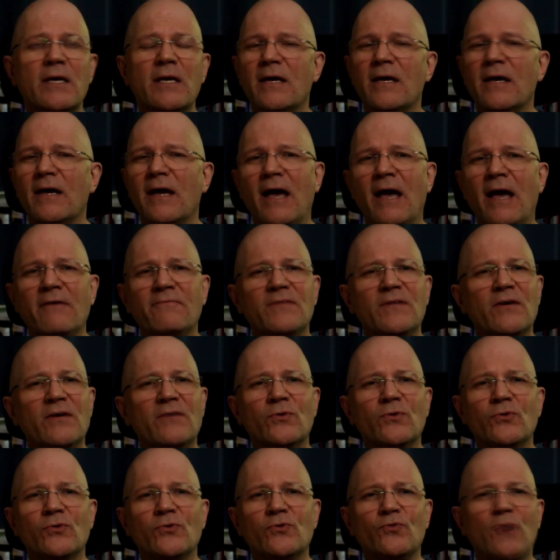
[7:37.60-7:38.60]
I've
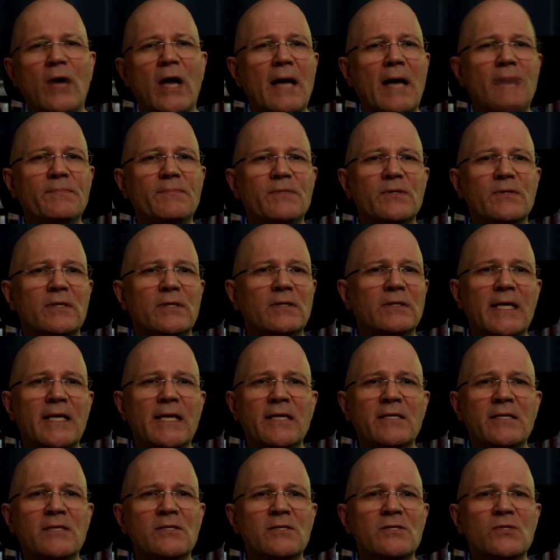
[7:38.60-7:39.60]
never dropped a
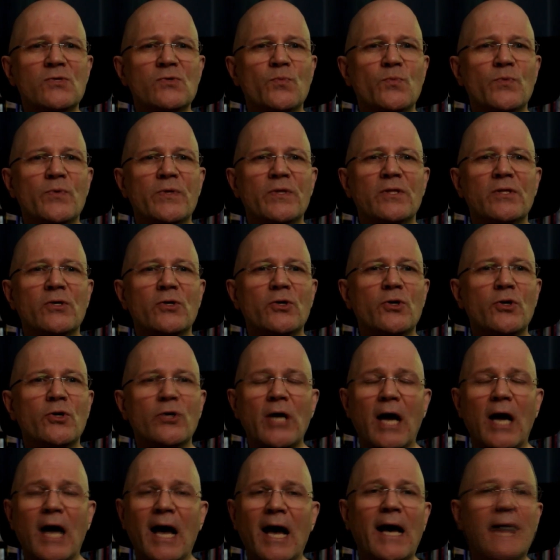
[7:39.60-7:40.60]
lens with the
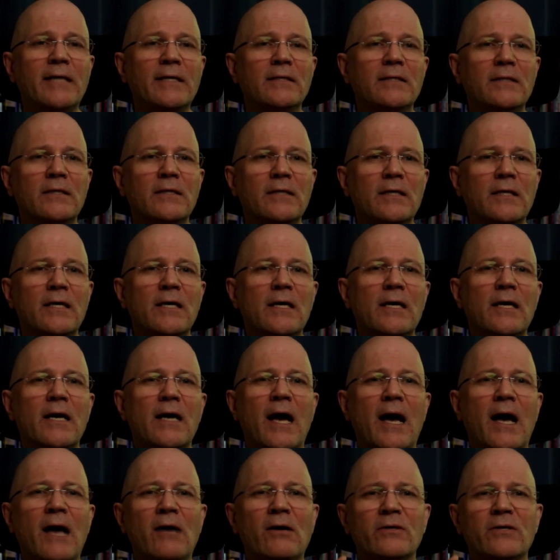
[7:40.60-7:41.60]
hood on.
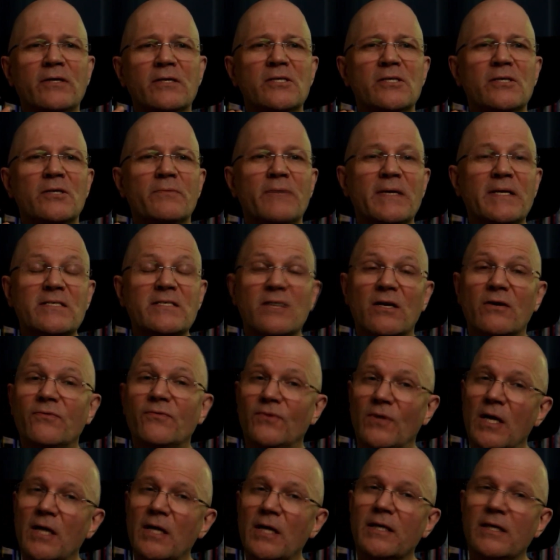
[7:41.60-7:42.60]
I'll consider
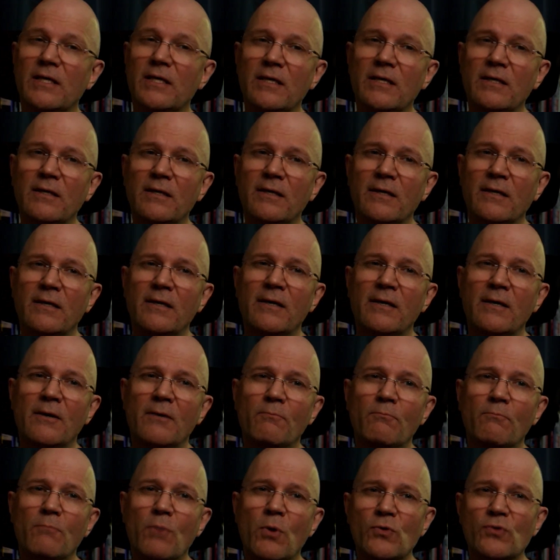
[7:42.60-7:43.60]
myself lucky.
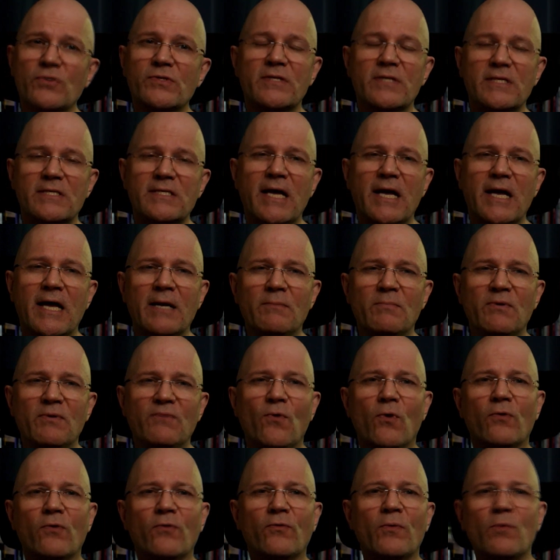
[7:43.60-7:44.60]
Most of the time
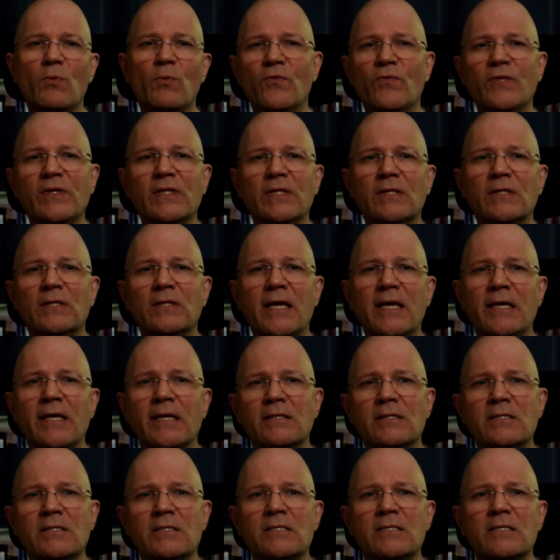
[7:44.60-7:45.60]
before removing the
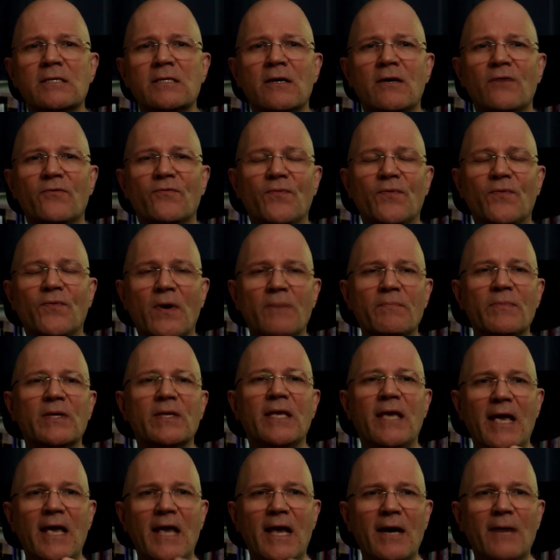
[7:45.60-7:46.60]
lens from the
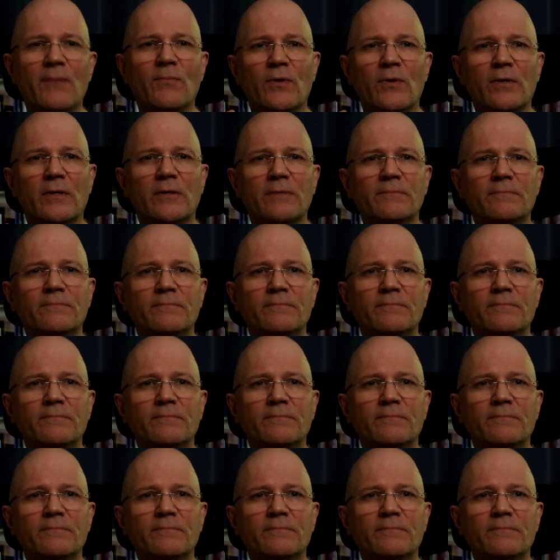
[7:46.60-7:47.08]
camera,